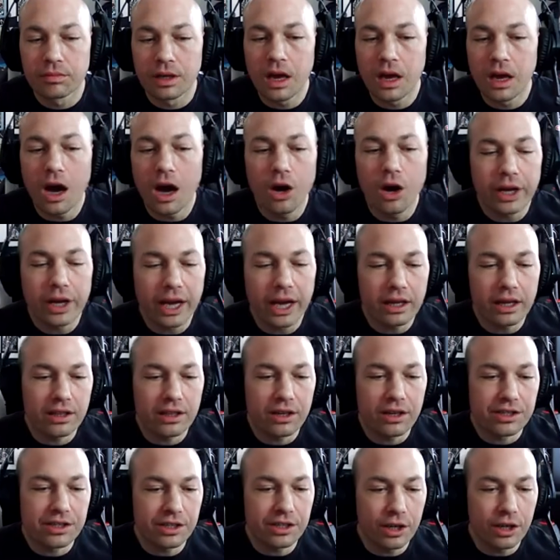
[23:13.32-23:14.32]
Okay,
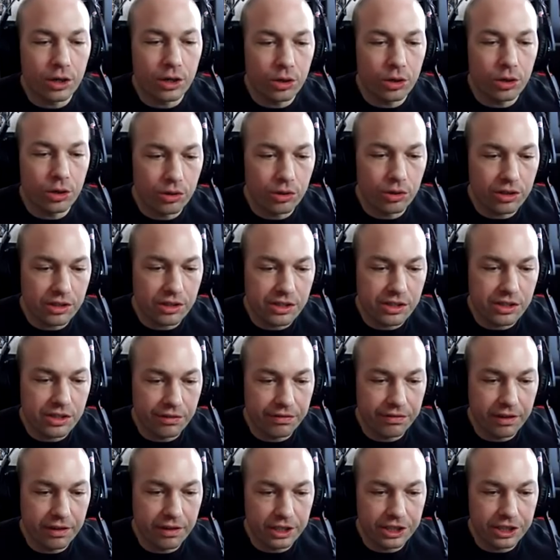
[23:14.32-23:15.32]
there's no
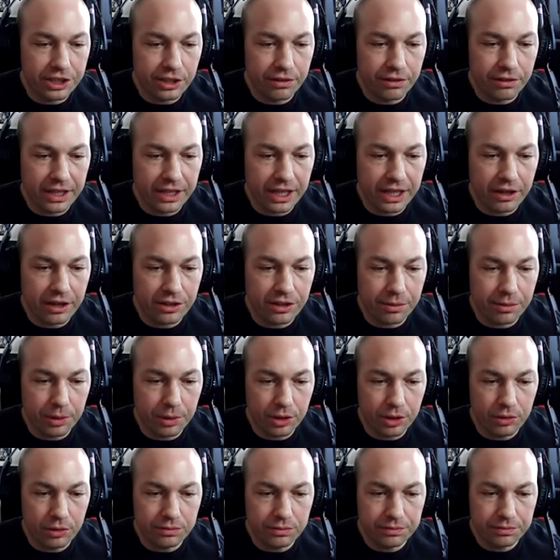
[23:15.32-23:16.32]
function over there to mute.